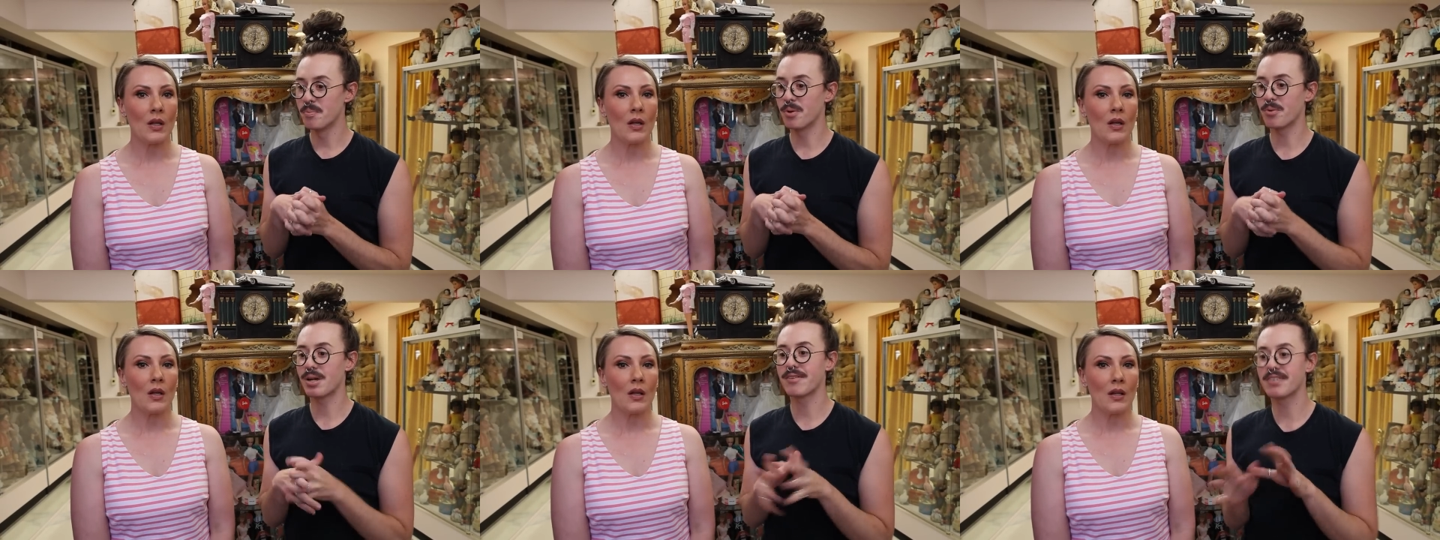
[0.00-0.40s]

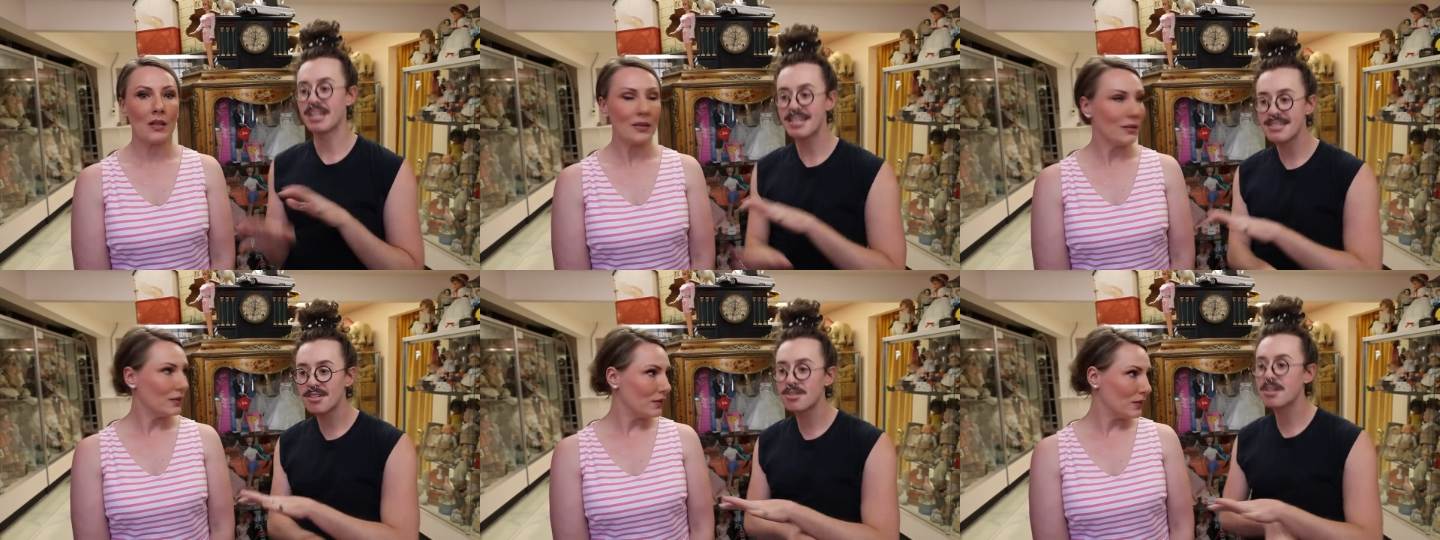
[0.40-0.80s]
Speaker 1: but we have a
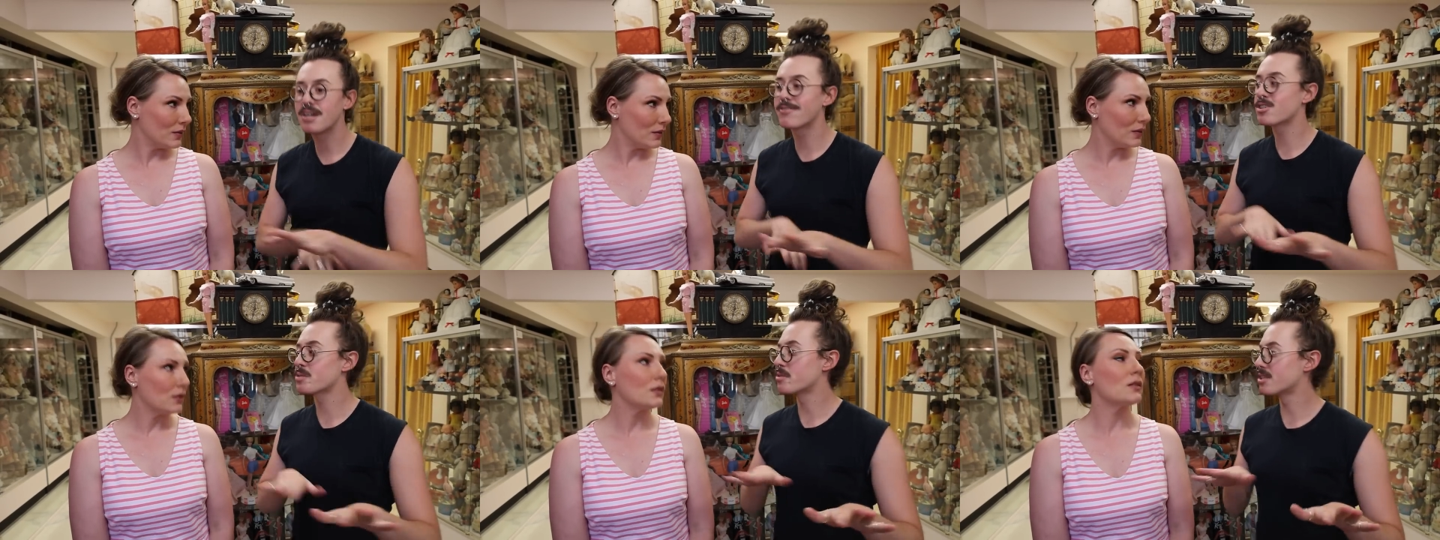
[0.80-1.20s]
nice little
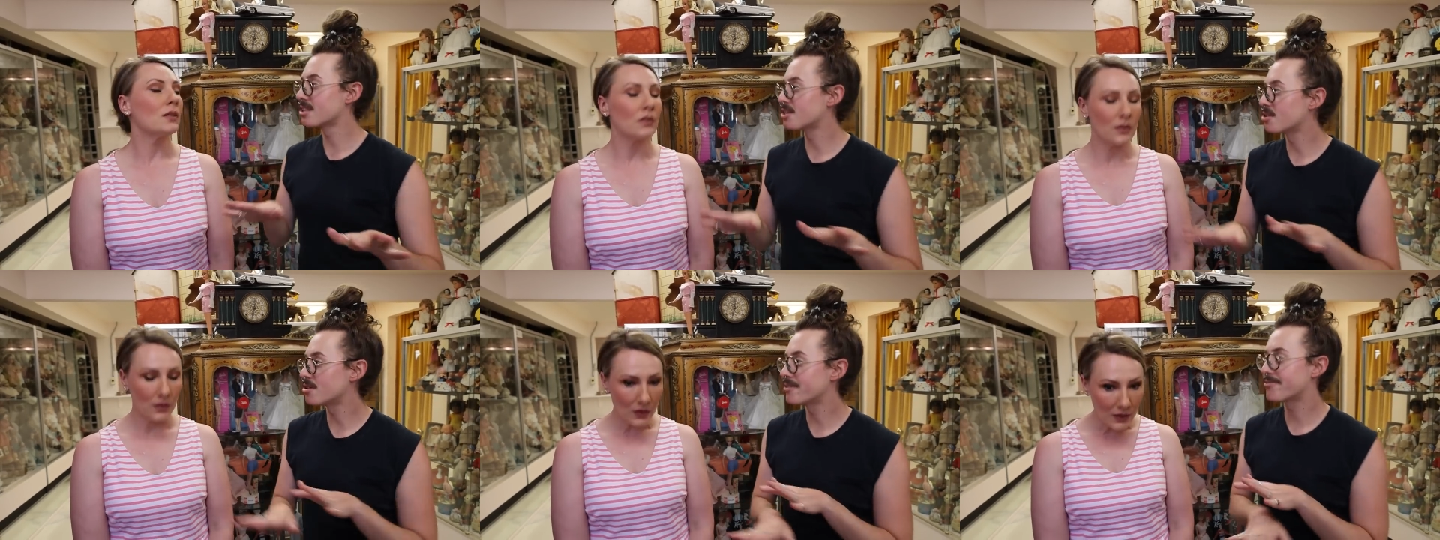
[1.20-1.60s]

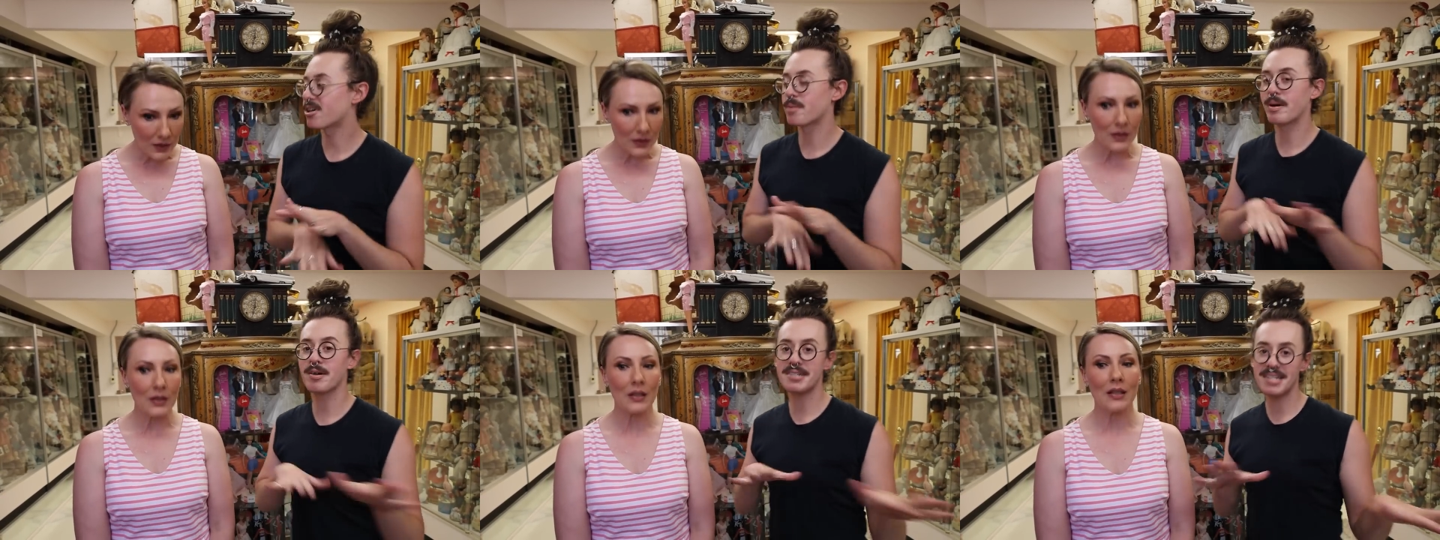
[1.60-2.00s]
comfortable lull
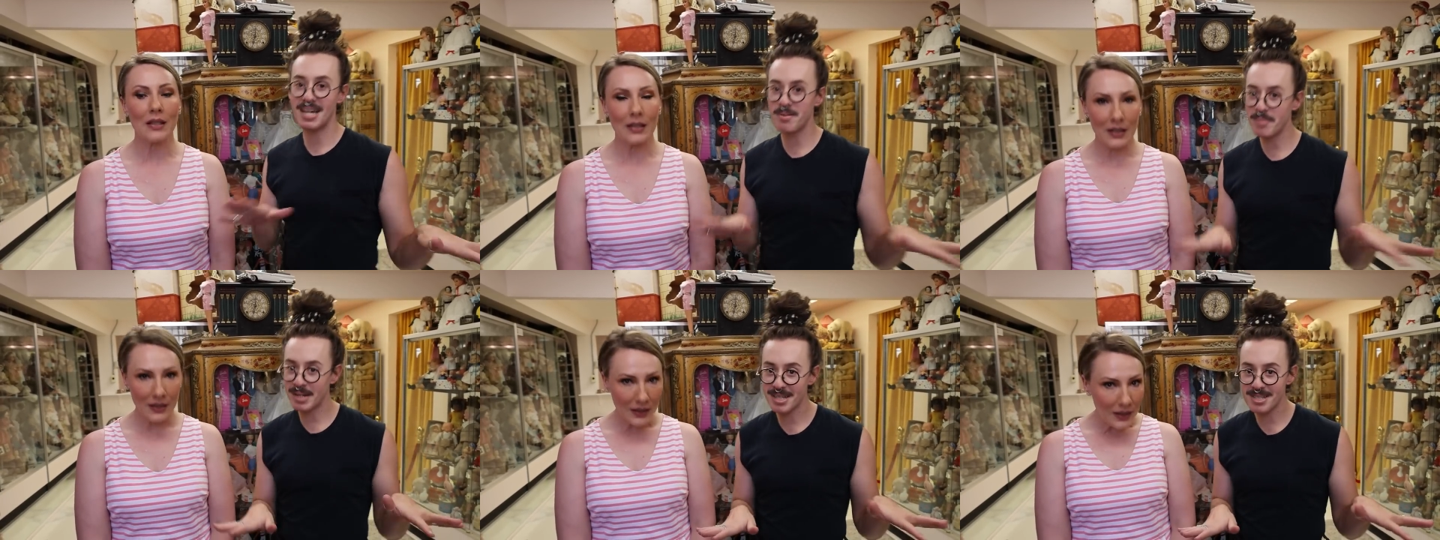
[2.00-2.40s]
for about
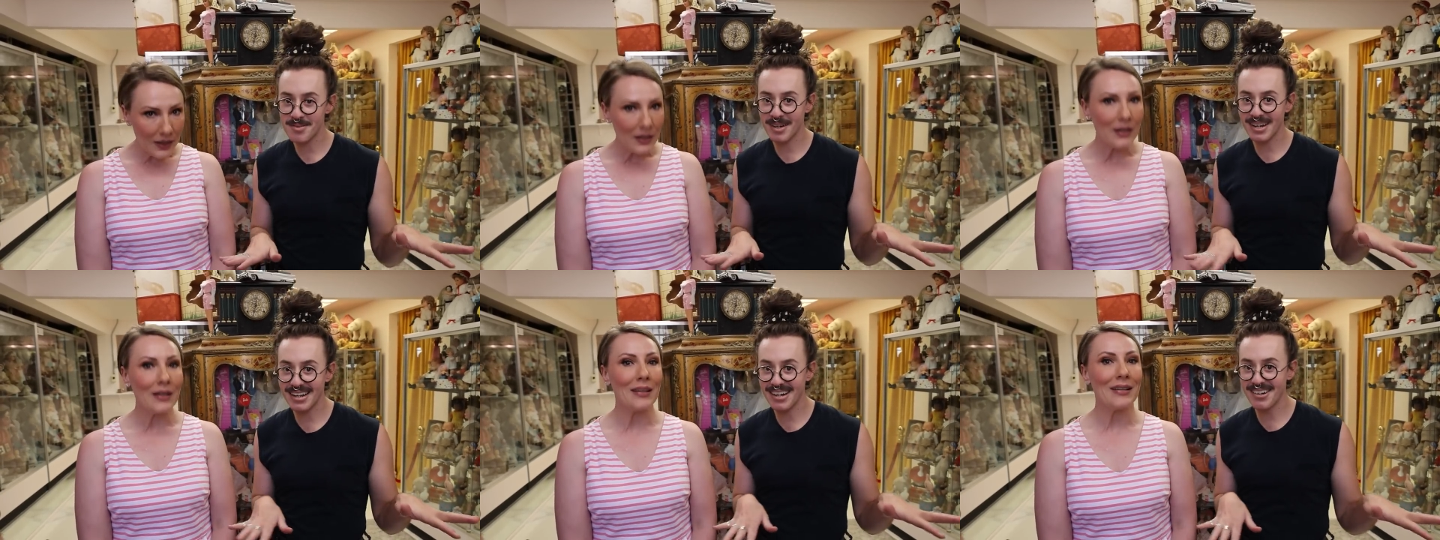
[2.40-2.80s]
10
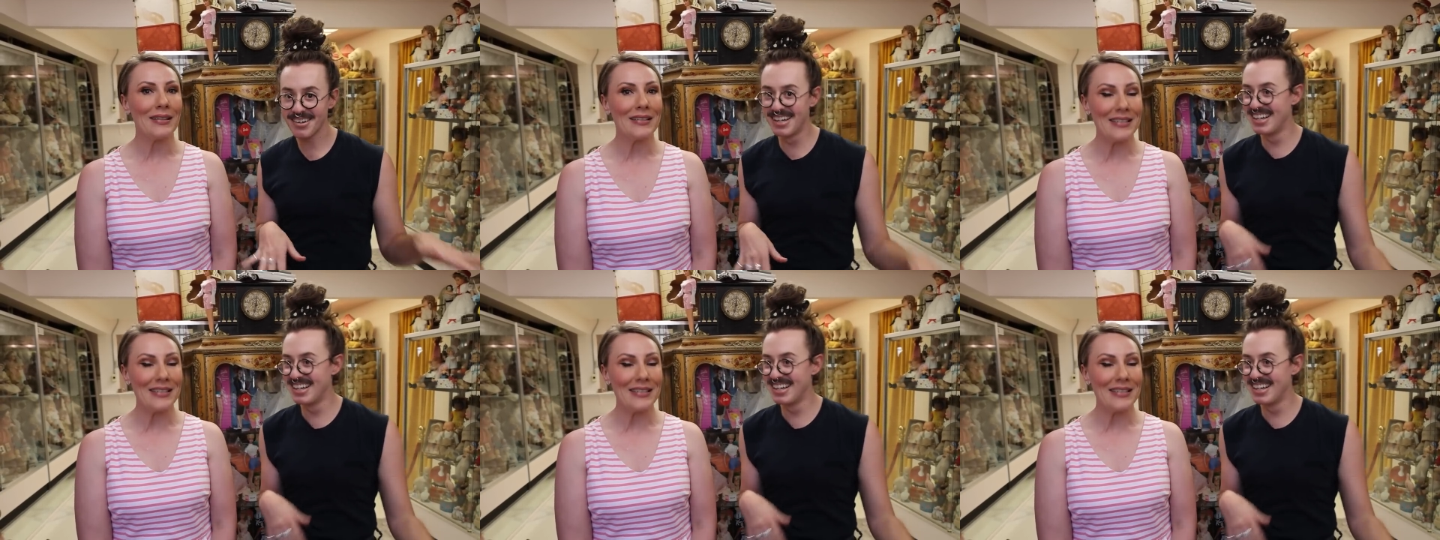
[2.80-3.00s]
minutes right now.